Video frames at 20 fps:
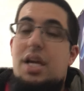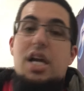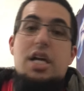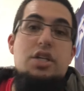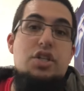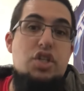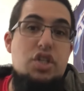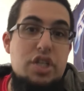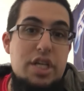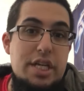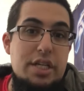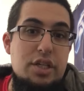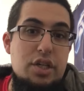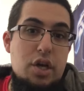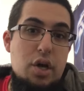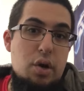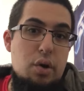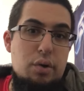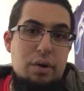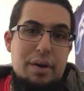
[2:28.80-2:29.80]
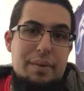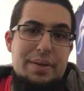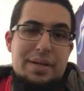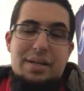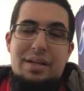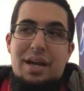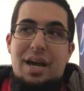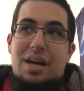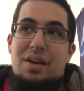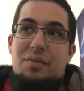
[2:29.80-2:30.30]
Cheat code. I
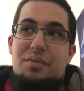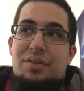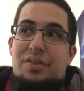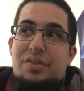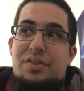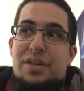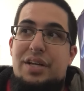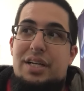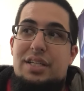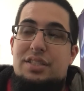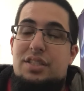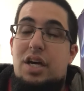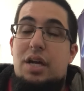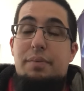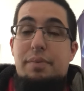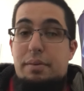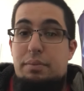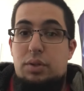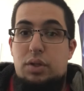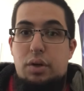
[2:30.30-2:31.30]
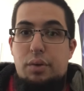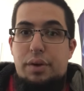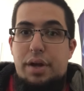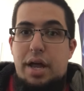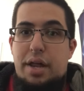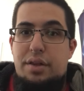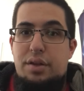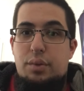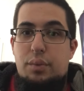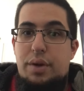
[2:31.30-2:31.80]
mean, I don't think a ton of people are going
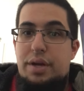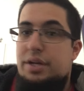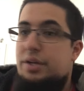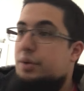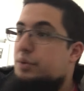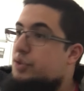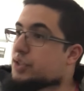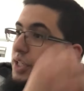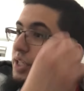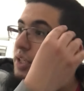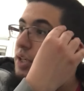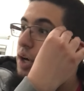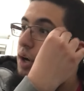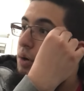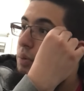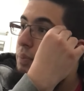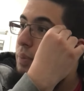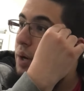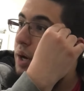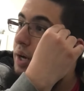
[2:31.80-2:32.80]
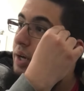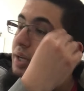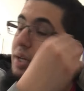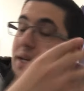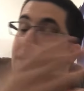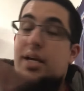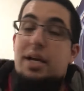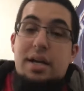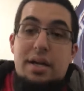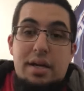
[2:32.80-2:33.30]
out of their way to do cheat code, but,
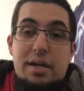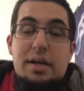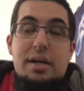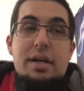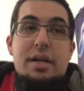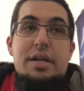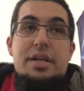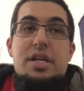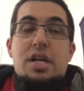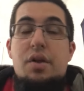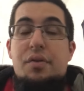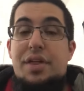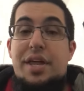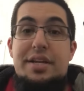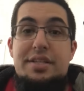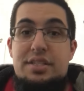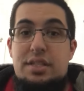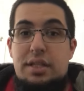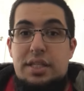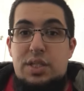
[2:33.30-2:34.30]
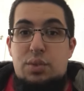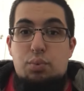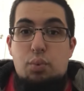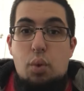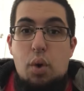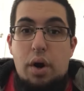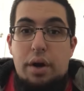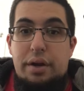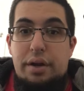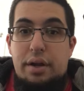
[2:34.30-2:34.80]
you know, that is at least
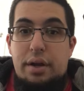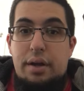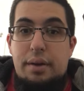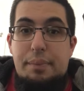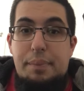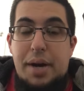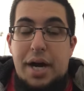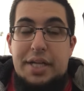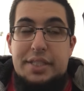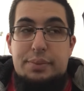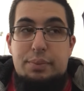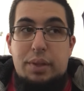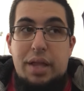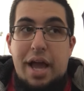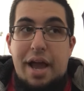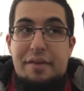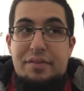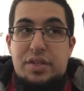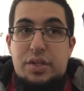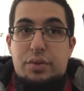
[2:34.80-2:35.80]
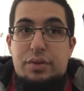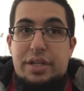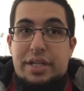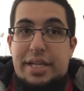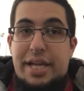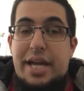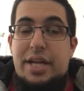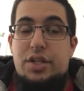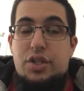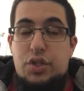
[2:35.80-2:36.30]
one possible avenue to
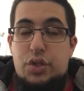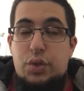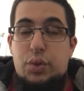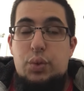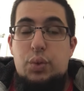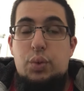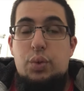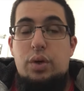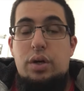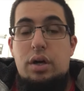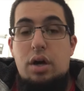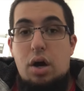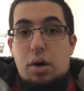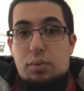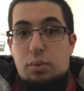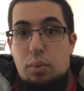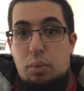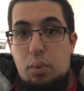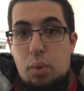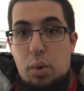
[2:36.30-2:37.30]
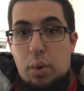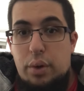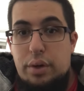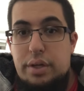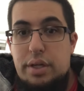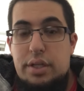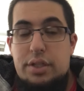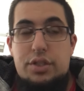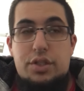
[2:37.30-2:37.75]
get to a reward.